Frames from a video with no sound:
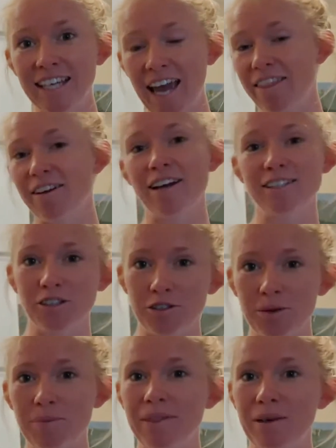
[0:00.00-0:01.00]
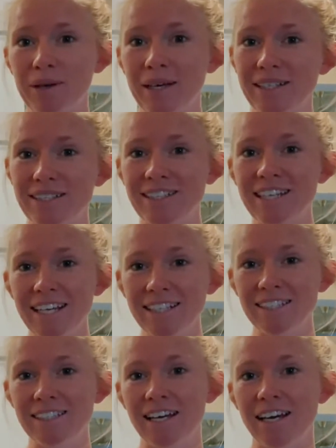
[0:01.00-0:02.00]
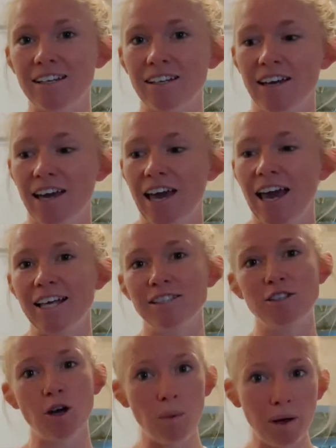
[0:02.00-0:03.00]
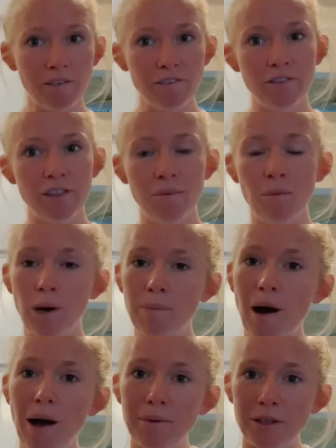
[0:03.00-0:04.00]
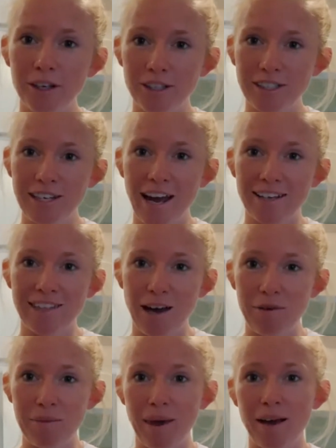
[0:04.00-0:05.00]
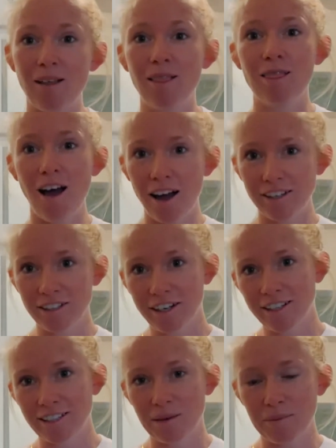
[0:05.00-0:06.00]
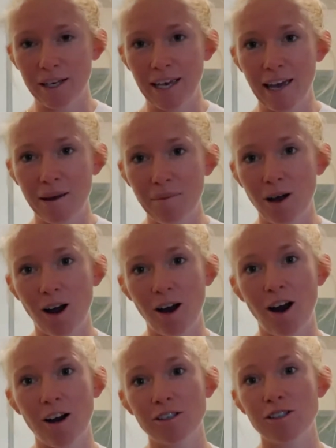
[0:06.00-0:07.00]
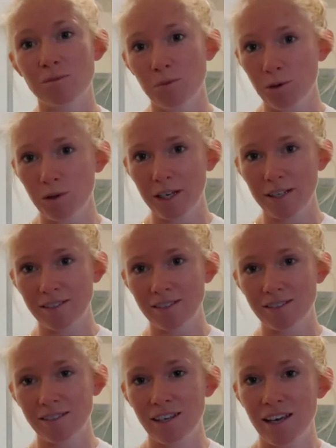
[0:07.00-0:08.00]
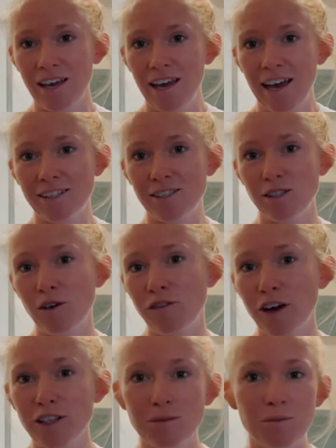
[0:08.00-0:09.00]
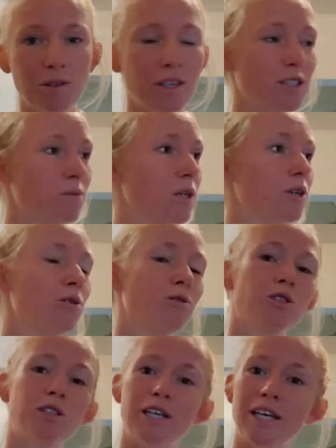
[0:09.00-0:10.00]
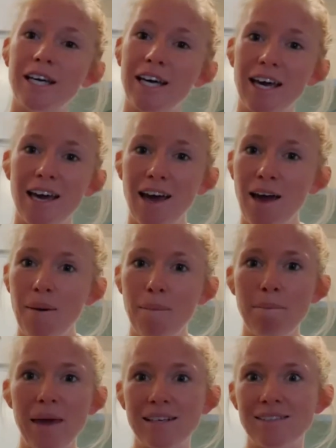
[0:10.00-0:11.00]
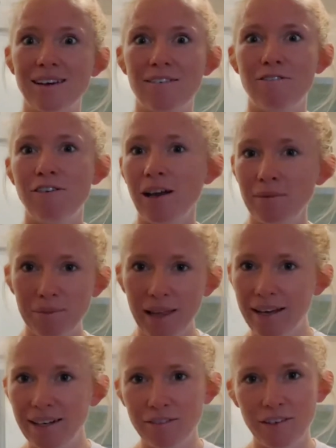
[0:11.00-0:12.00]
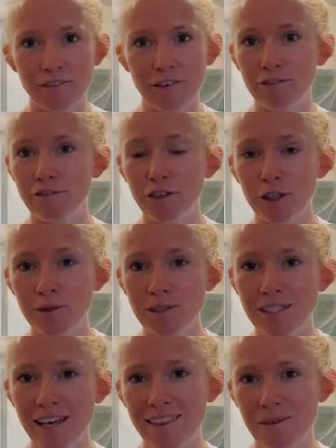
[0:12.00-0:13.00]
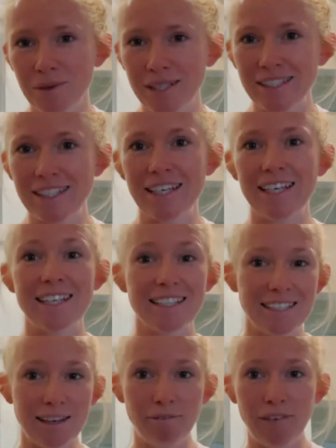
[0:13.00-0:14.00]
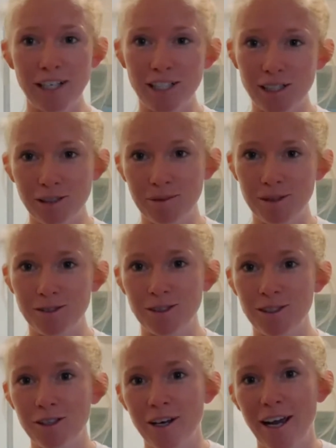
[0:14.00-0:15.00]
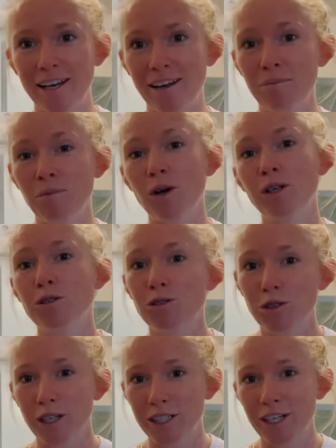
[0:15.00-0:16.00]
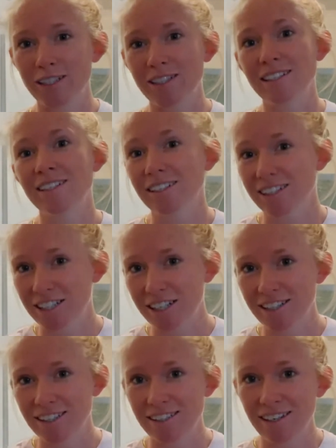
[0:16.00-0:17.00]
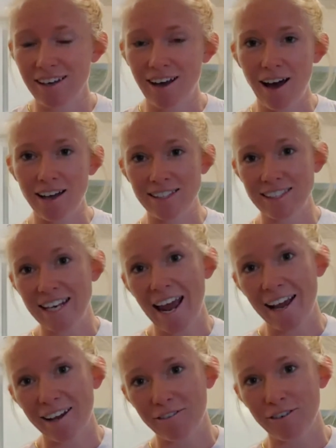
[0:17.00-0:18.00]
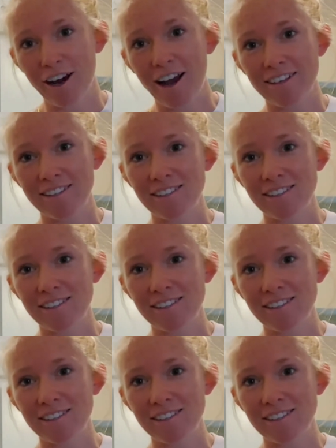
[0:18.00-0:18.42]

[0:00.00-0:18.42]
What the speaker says: together as a group and then we get to taste it. And so one of the more popular snacks that we make a lot during summer camp are our smoothies. And so for our smoothies, we usually mix a fun blend of different fruits and then we sneak in some vegetables to create a more nutritious and delicious snack for